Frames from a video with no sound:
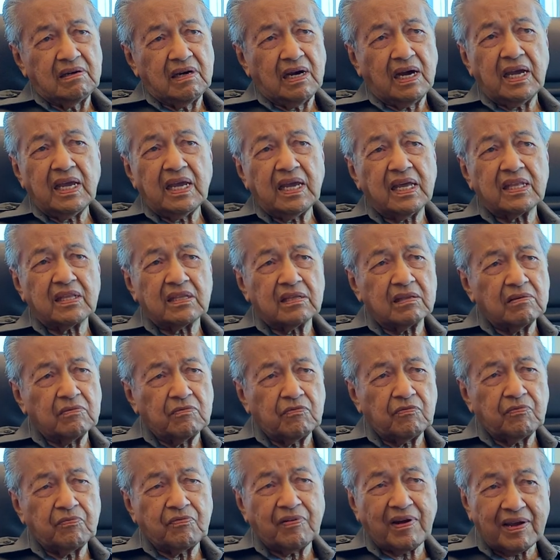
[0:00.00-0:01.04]
I had
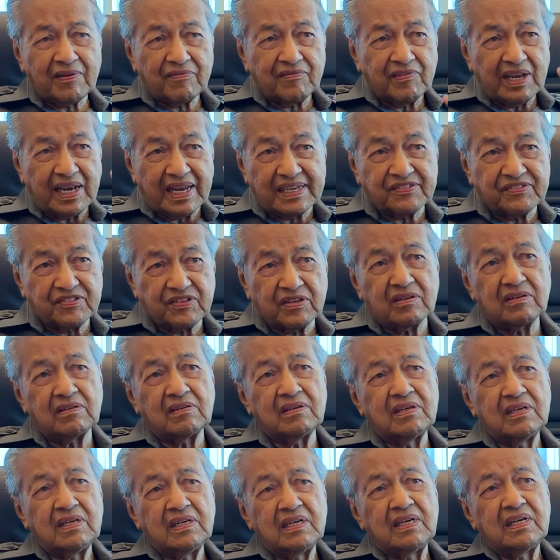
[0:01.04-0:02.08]
5 elections
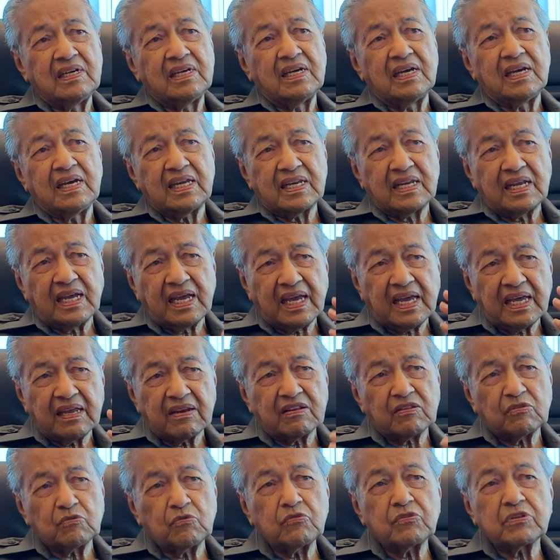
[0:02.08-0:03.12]
and I
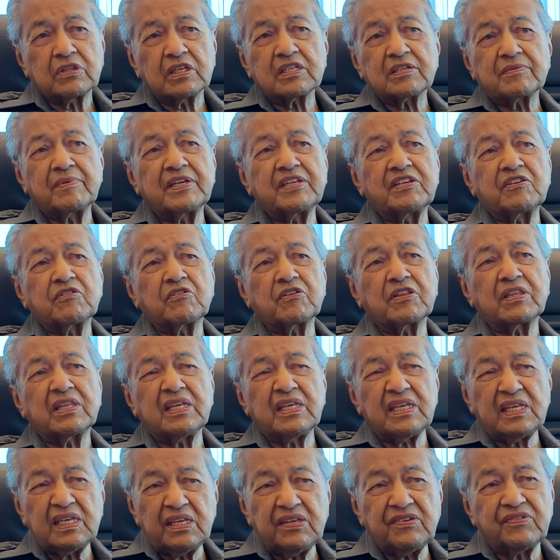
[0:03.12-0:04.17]
had 2/3
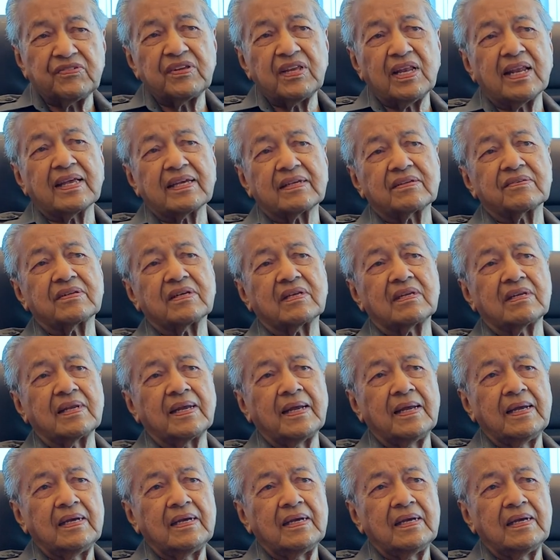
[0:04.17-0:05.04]
majority each election.